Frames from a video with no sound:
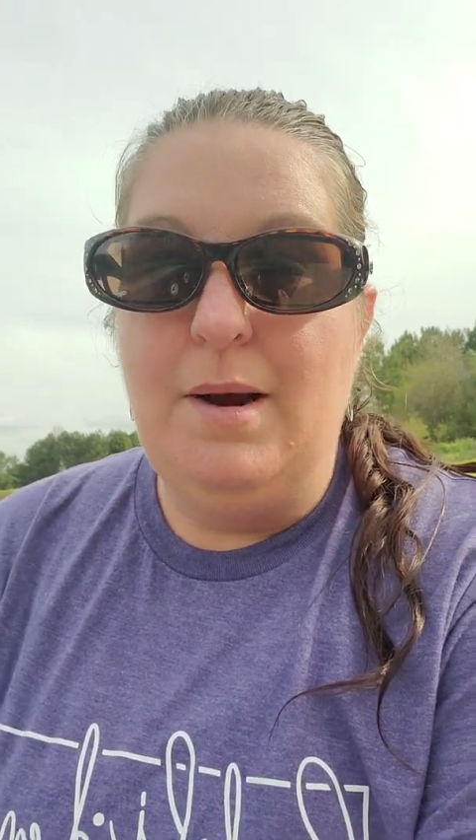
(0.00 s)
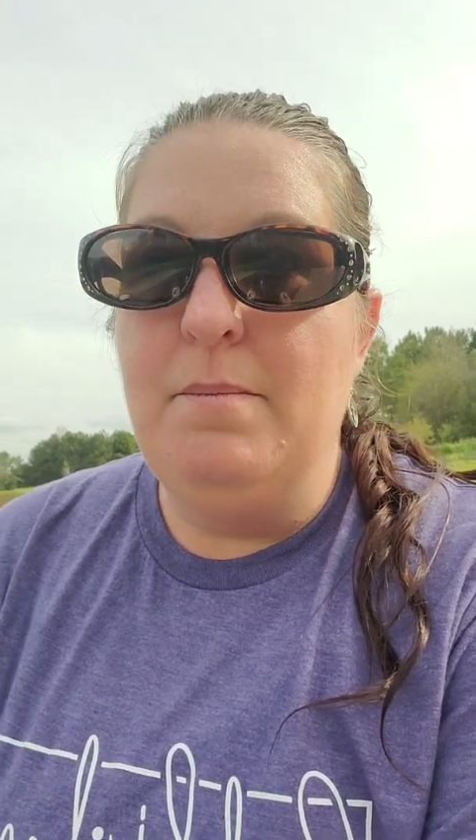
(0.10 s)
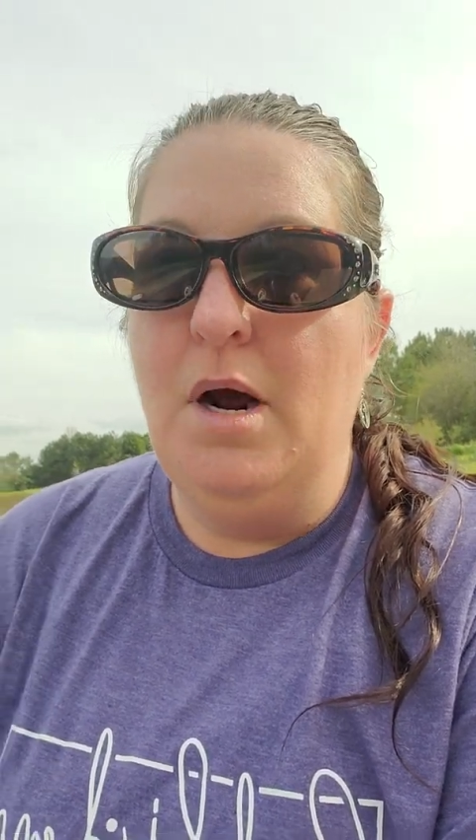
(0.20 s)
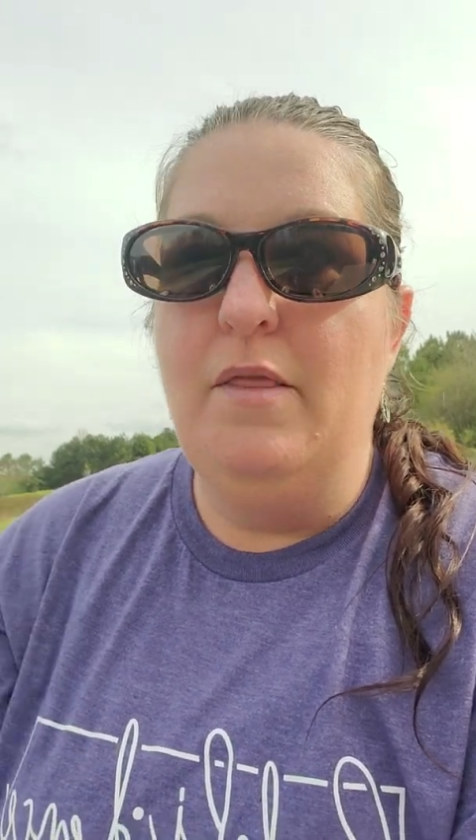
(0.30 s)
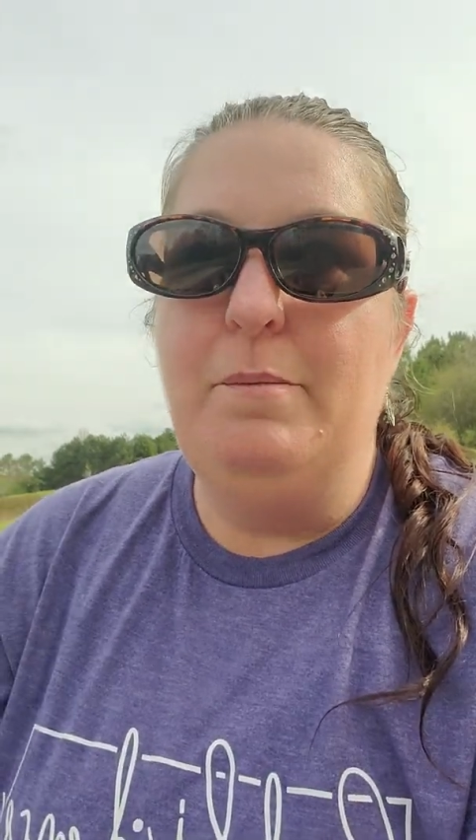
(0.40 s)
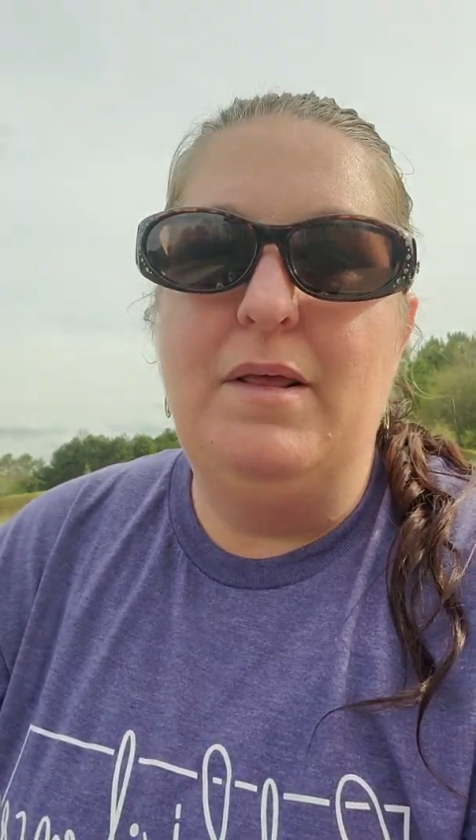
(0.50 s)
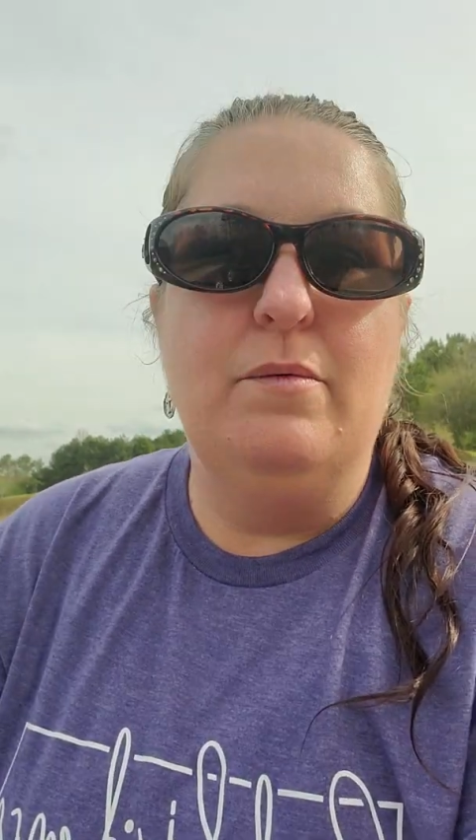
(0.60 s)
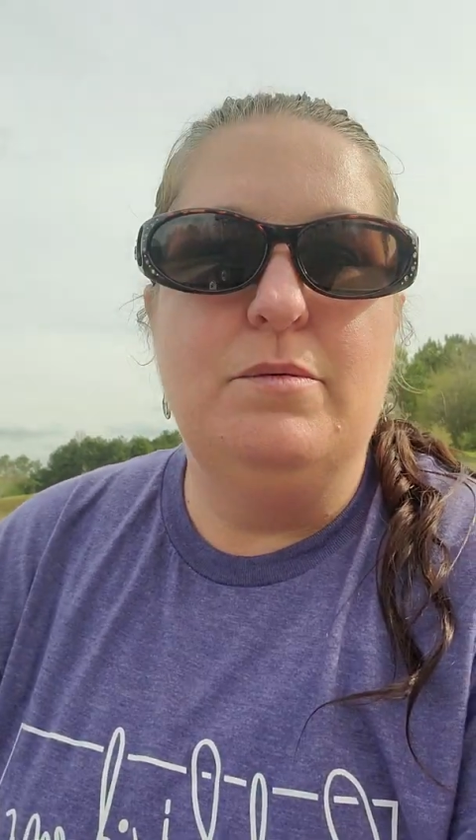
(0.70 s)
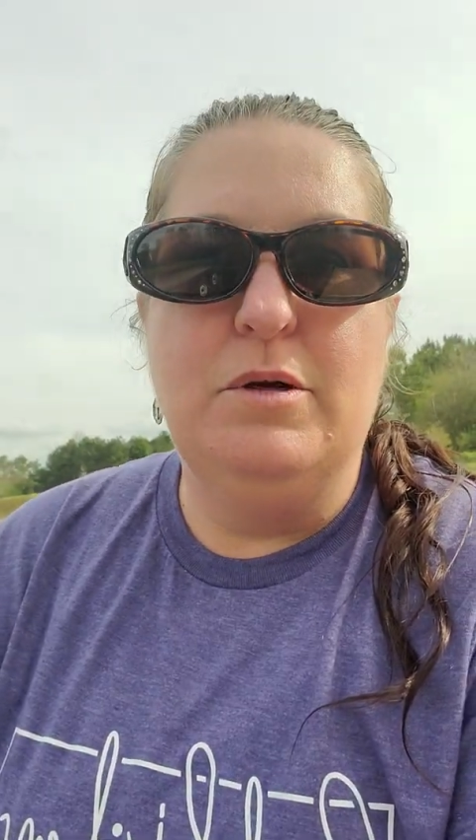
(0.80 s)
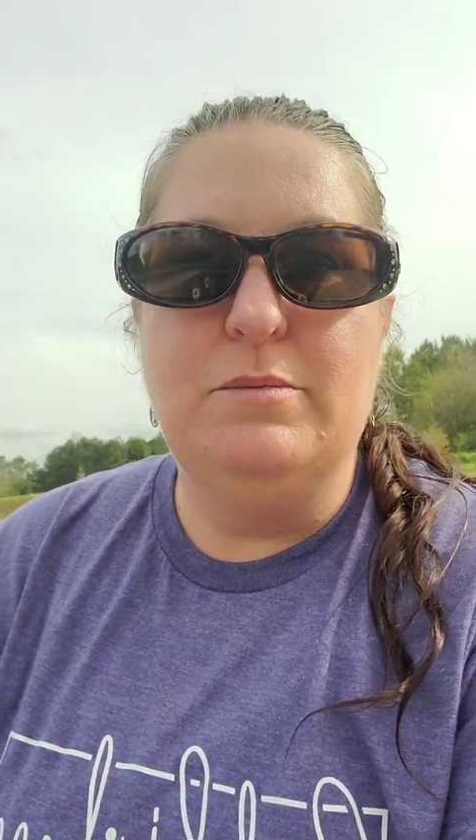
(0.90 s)
I'm not
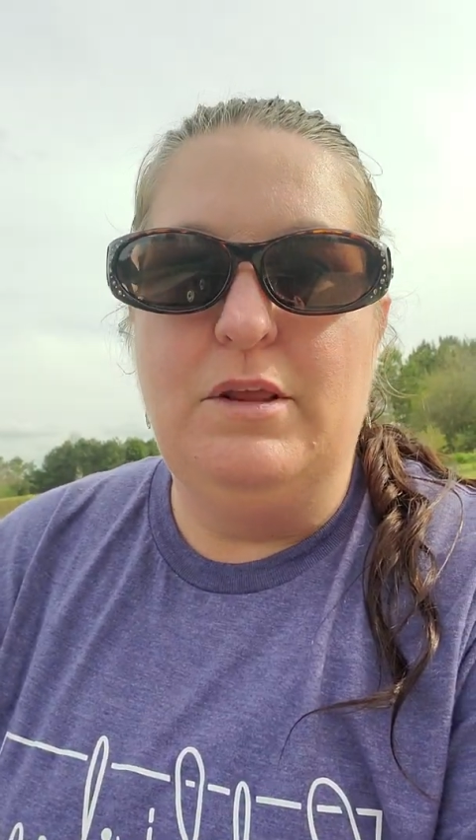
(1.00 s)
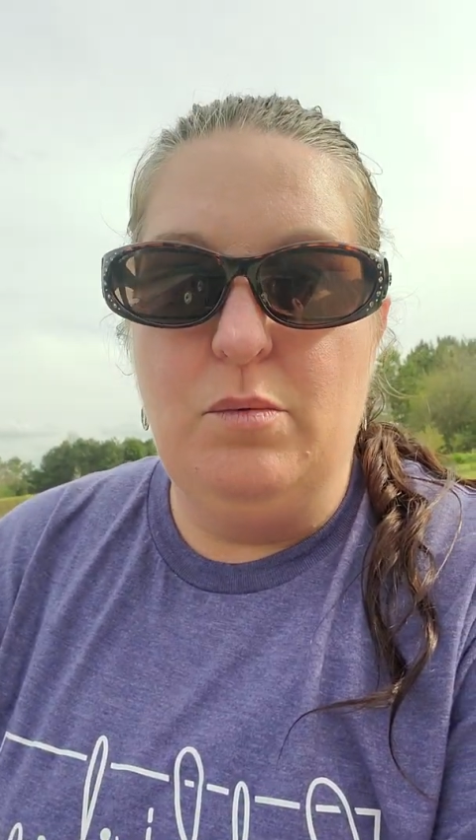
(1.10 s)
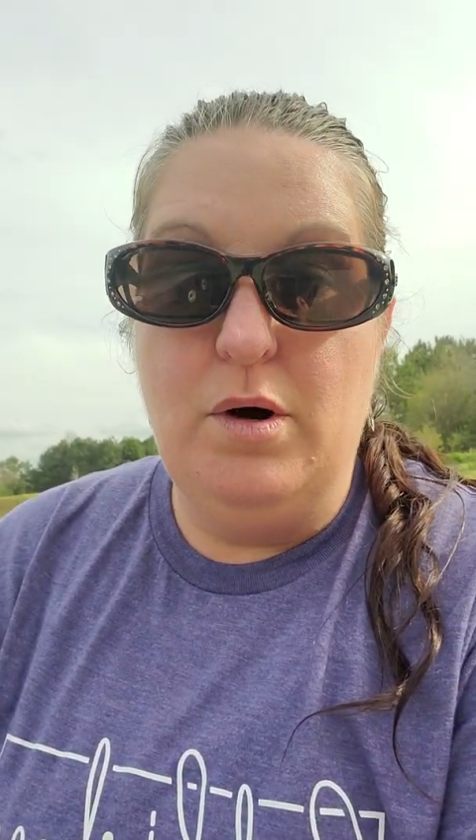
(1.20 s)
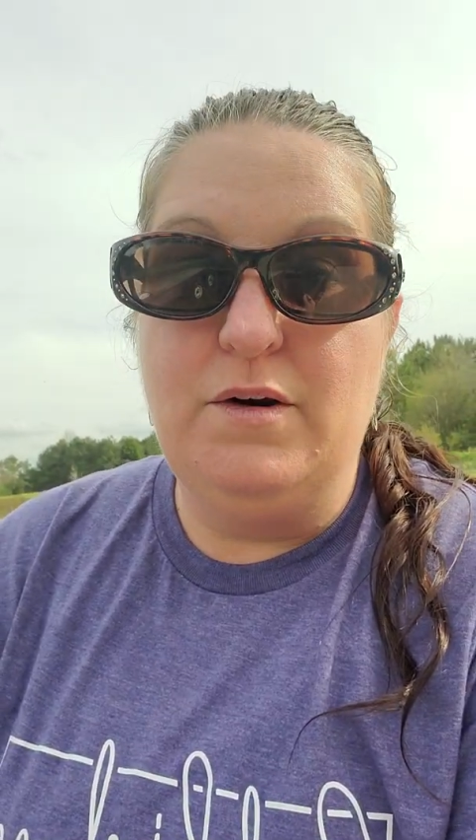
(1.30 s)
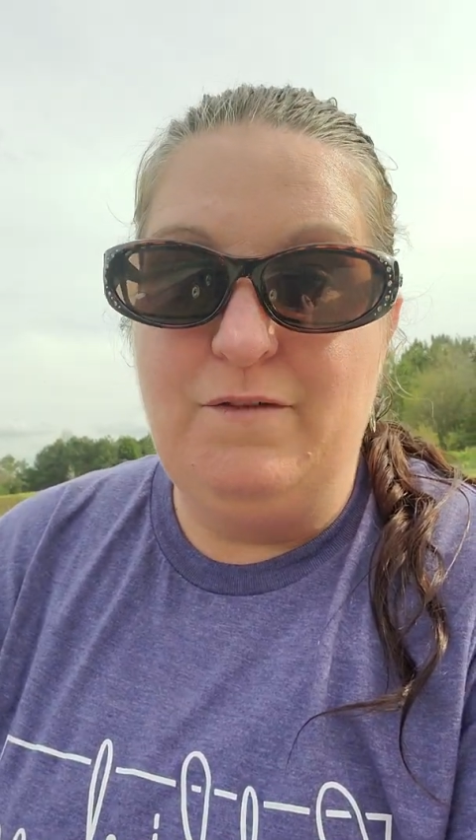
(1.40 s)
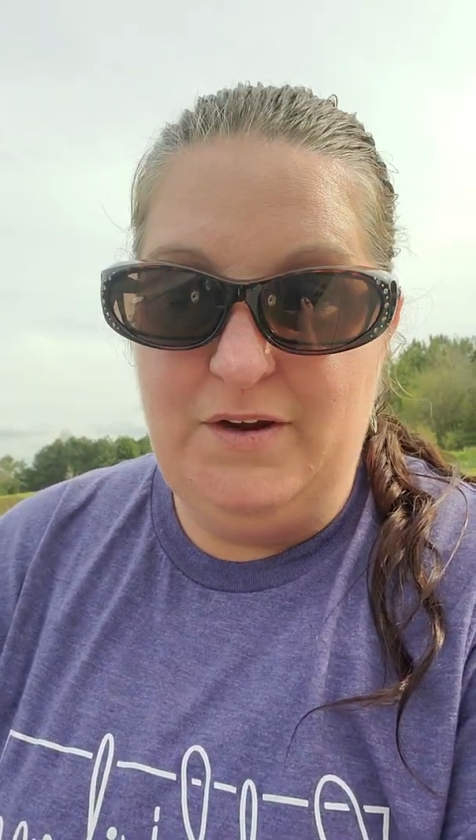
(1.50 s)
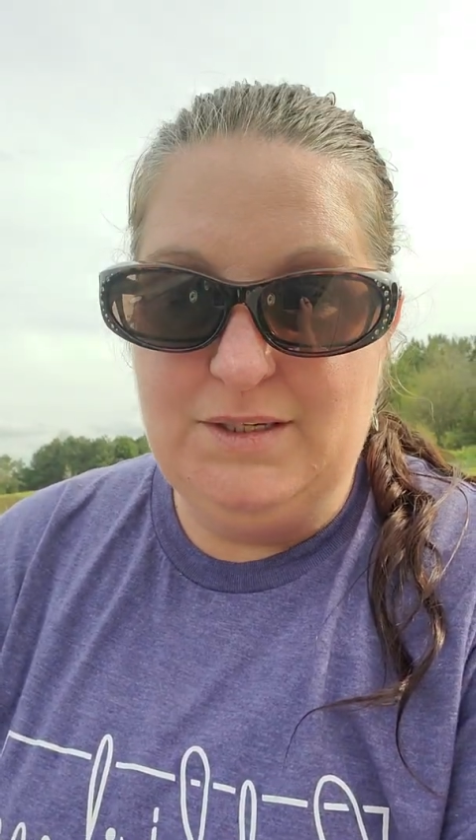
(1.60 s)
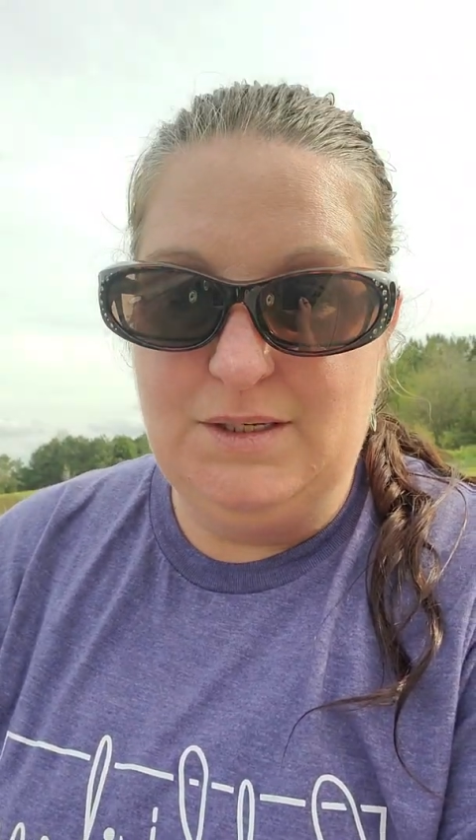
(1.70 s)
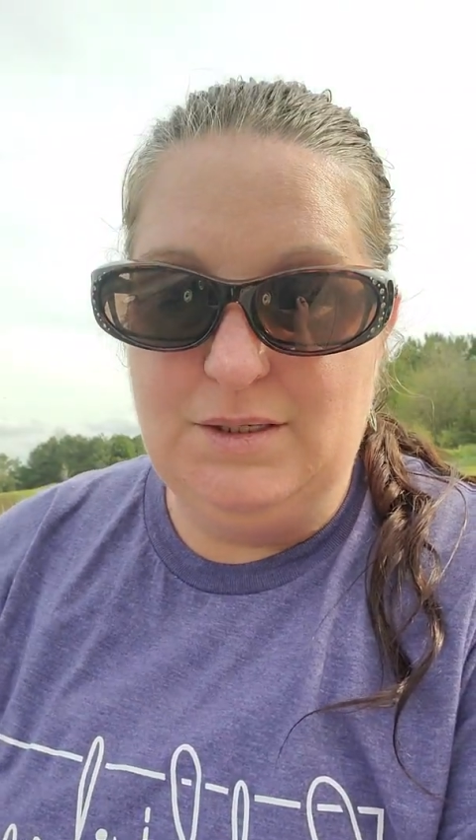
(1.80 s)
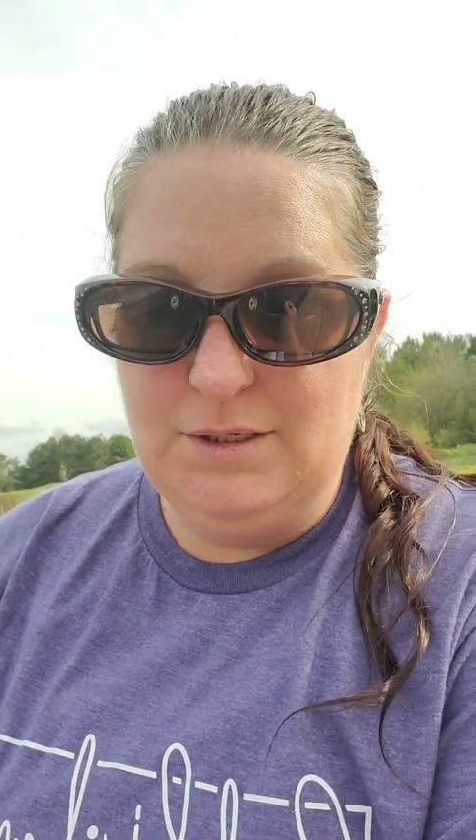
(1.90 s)
supposed to be the one to
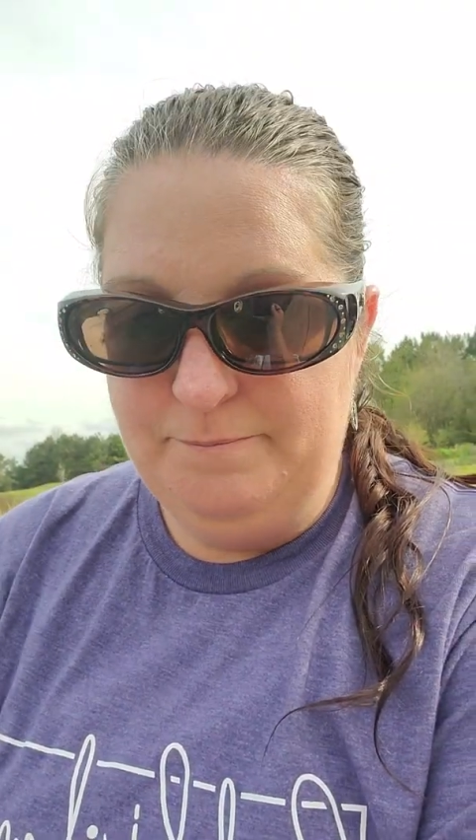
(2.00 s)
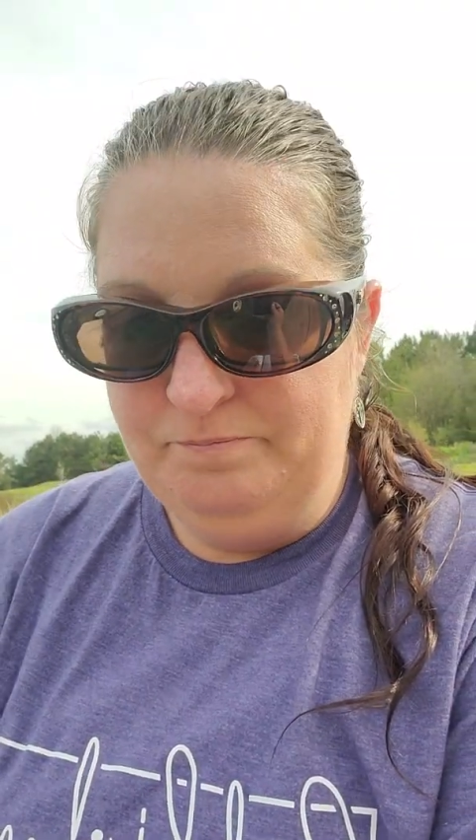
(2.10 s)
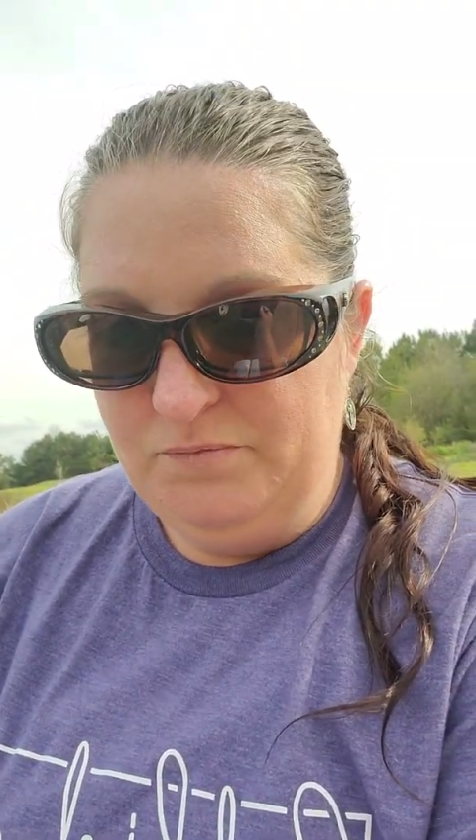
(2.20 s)
fix it.